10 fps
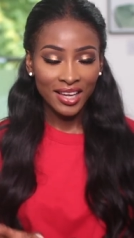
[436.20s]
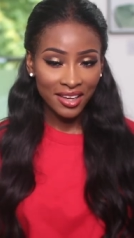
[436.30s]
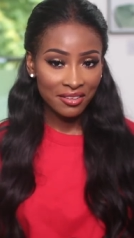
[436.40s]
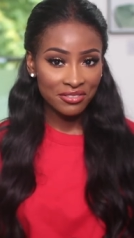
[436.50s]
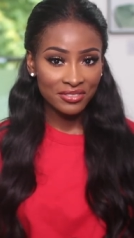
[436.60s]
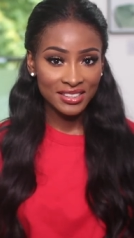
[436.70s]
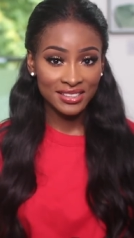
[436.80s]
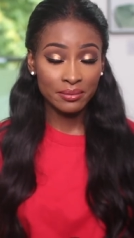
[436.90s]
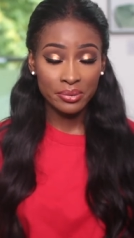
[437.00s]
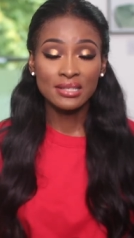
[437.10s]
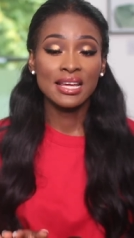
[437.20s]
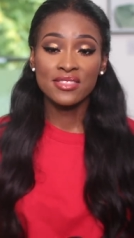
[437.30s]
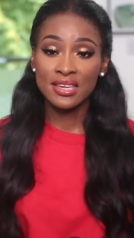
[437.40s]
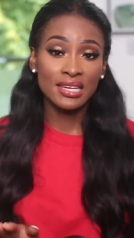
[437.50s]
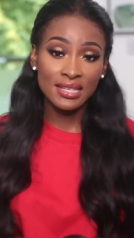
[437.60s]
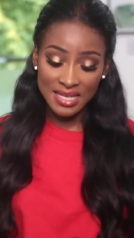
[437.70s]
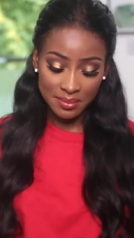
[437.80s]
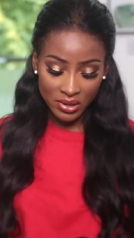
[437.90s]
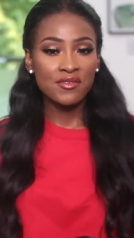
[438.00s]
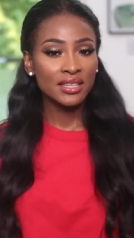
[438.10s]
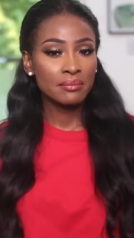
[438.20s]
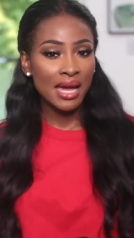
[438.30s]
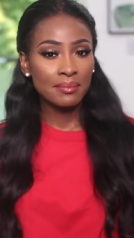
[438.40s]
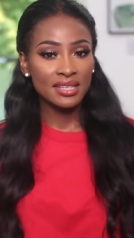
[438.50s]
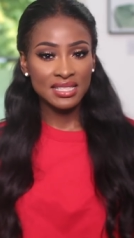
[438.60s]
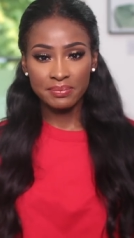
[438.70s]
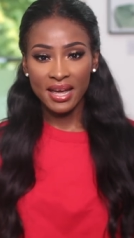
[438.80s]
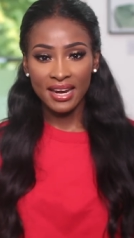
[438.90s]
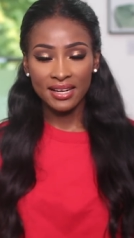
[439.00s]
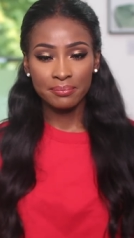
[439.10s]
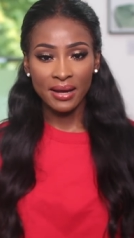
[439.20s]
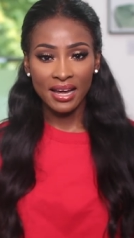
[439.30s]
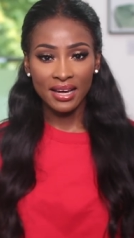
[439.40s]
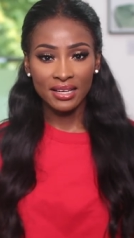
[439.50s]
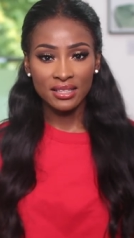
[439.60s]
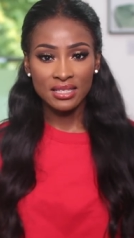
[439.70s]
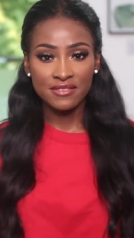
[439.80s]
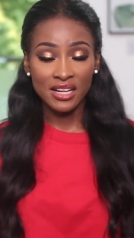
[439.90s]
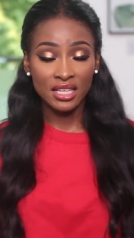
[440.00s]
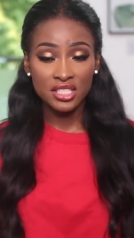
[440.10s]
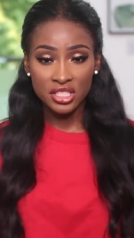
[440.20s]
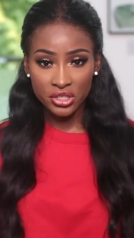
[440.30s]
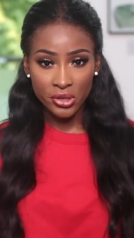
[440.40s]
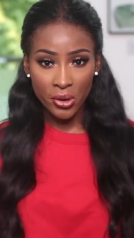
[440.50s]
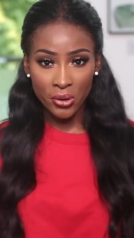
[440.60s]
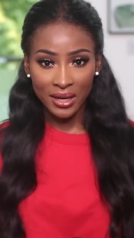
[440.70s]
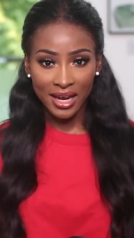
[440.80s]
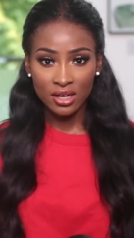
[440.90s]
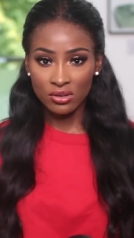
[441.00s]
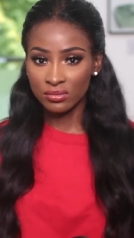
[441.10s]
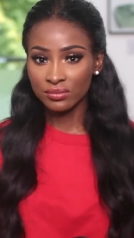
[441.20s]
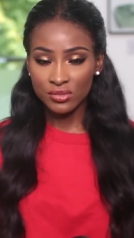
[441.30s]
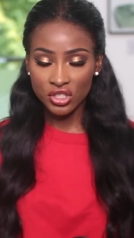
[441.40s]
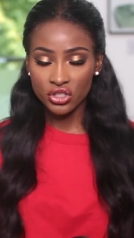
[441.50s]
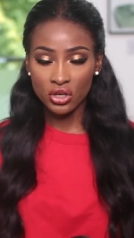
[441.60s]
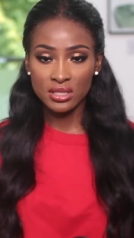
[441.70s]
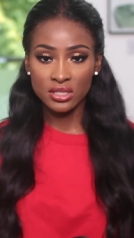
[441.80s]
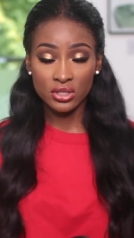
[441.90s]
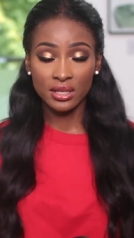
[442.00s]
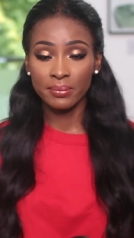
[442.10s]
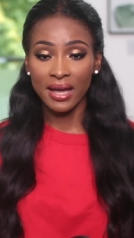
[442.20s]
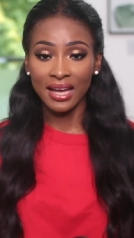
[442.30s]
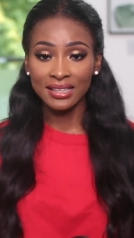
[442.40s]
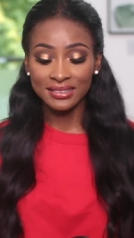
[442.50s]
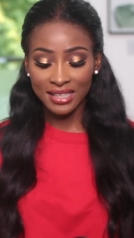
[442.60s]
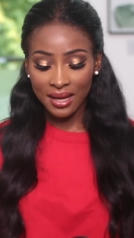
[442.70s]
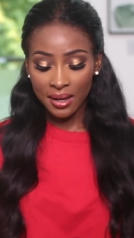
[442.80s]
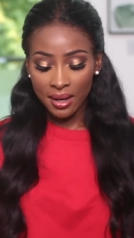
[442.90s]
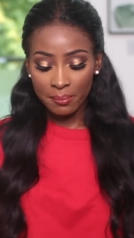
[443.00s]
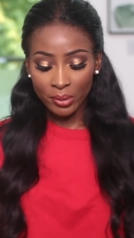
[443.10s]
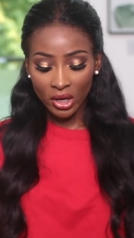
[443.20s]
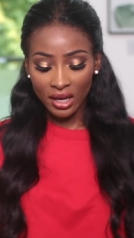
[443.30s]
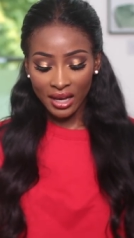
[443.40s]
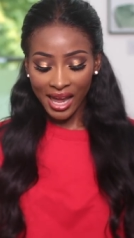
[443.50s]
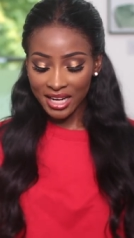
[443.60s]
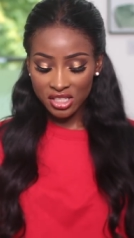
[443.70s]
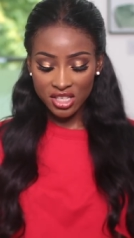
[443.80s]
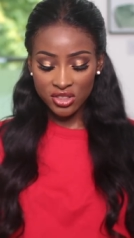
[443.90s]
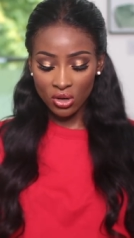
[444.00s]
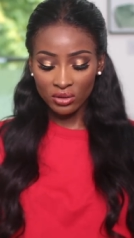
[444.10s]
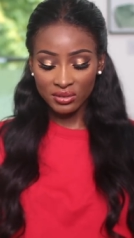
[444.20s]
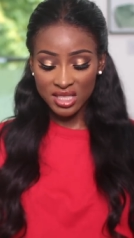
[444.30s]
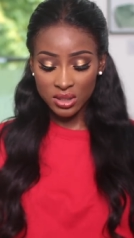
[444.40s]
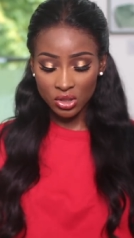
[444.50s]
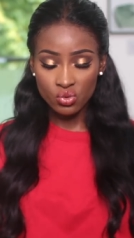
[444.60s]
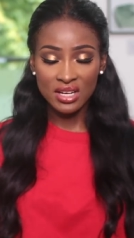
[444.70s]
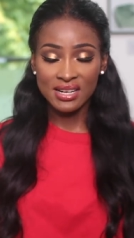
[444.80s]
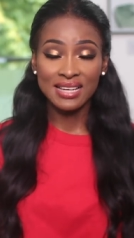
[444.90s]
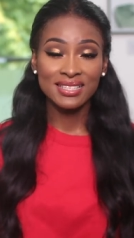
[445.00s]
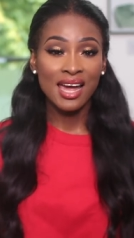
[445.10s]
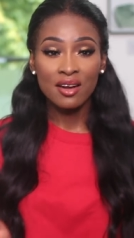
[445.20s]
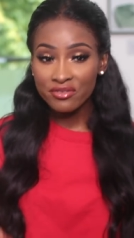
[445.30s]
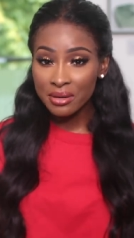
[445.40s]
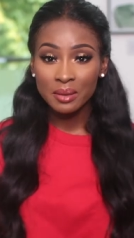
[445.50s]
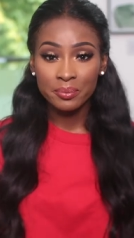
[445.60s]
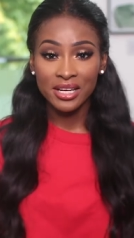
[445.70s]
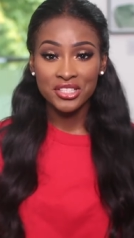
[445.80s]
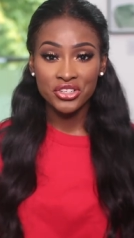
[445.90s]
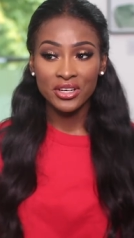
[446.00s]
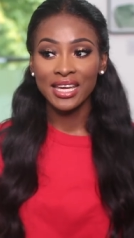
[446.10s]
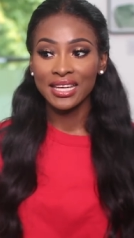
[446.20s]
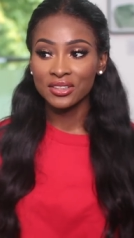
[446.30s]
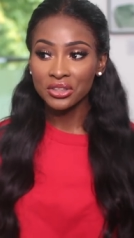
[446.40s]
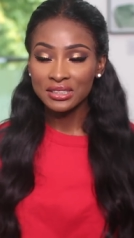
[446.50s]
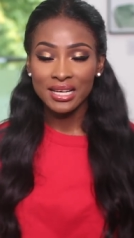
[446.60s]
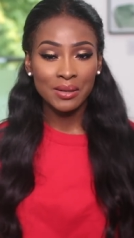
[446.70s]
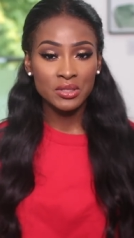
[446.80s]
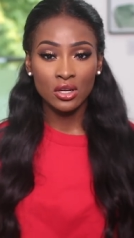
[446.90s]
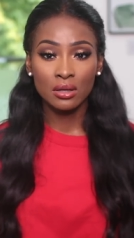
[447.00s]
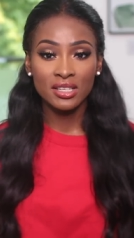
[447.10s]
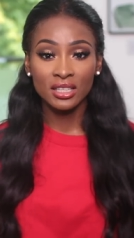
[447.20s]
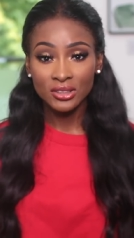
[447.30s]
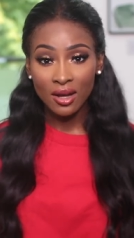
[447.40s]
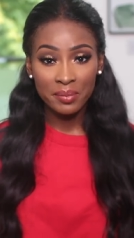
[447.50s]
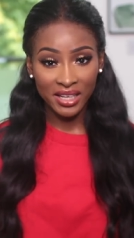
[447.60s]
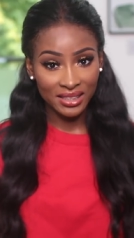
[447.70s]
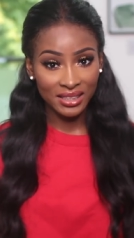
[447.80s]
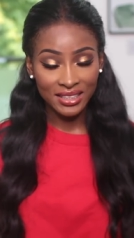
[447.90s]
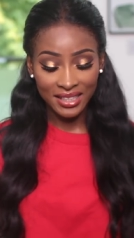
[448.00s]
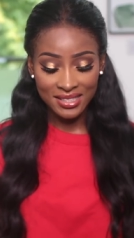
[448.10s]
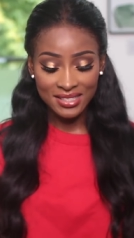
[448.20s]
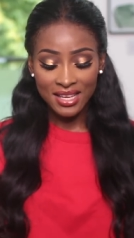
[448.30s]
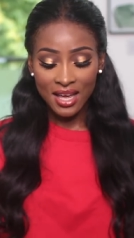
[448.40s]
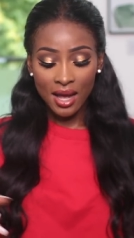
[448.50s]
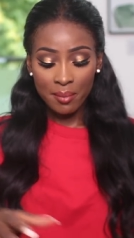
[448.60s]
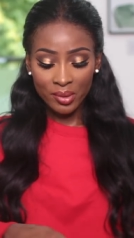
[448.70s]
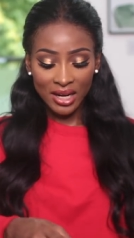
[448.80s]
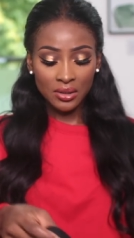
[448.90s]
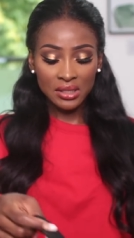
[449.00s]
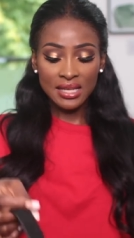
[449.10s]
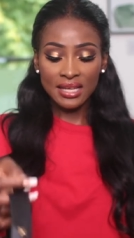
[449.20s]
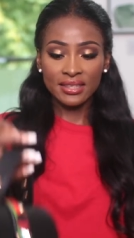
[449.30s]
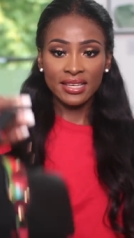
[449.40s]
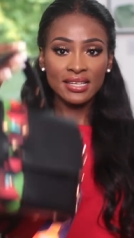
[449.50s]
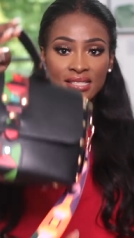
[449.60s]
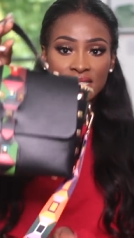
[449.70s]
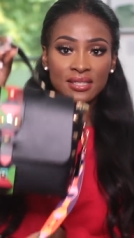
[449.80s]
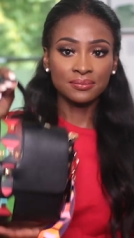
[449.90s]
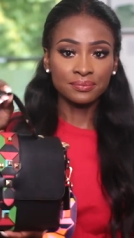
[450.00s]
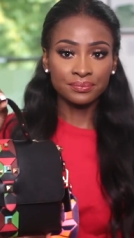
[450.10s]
if this is the brand I think it is, but I think it might be inspired by the Valentino like stud studded bags. But I just thought this looked really nice. And from the picture, it looked like it was gonna be a lot bigger than it is. But it looks like this.